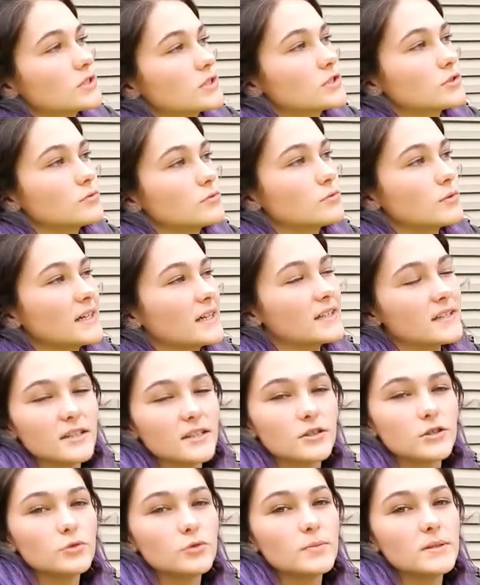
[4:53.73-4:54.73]
to do
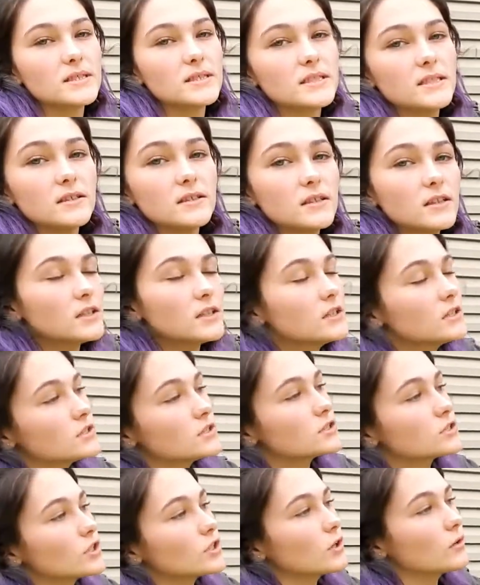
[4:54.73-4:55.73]
anything too busy,
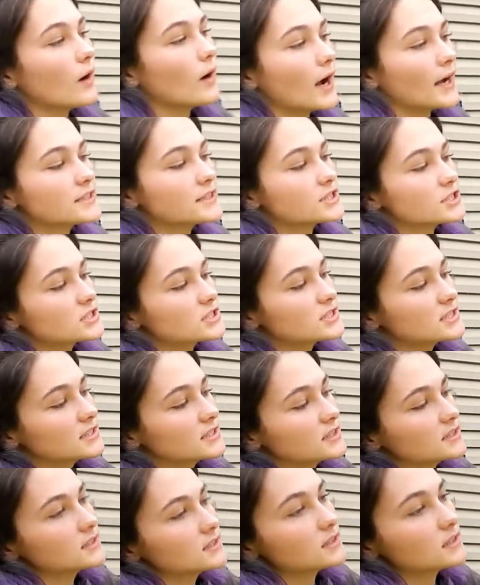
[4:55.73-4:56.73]
so I just
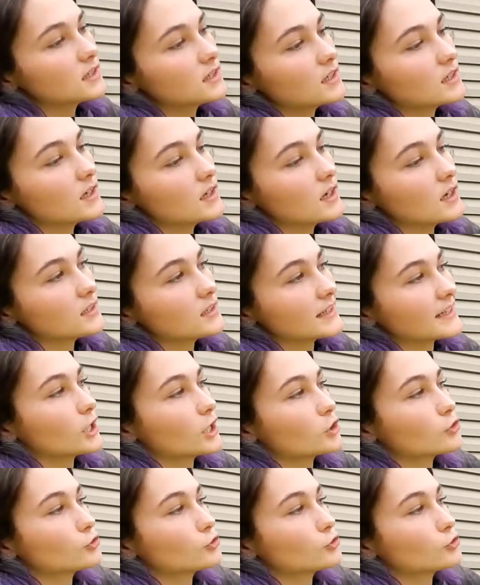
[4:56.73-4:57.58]
did like a